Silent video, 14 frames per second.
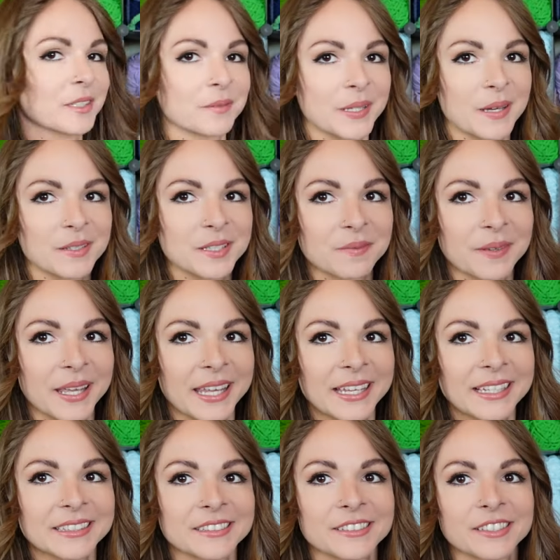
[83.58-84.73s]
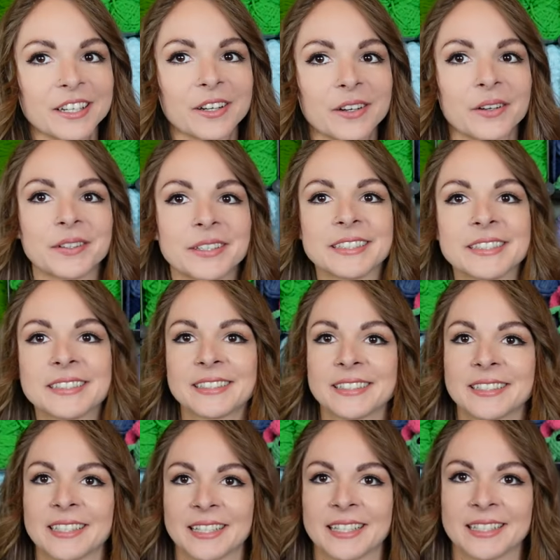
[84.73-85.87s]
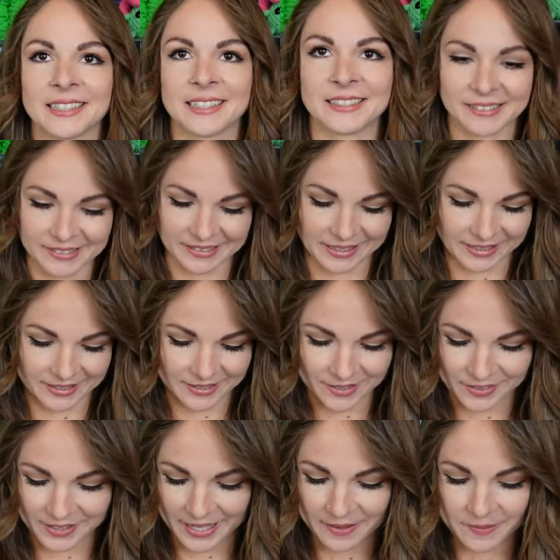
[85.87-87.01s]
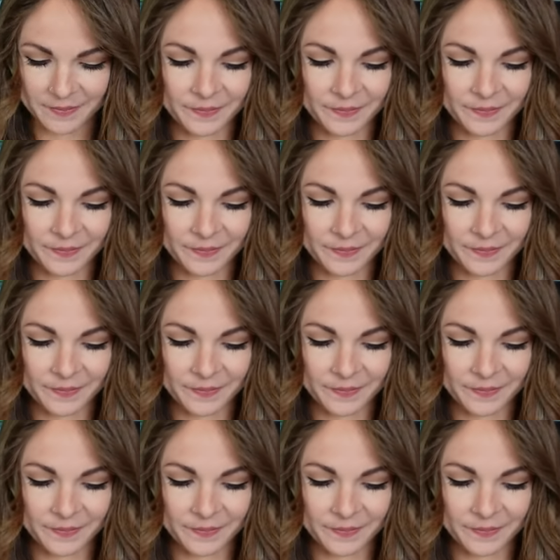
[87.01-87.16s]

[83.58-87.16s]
gonna be able to make, so let's see. Okay,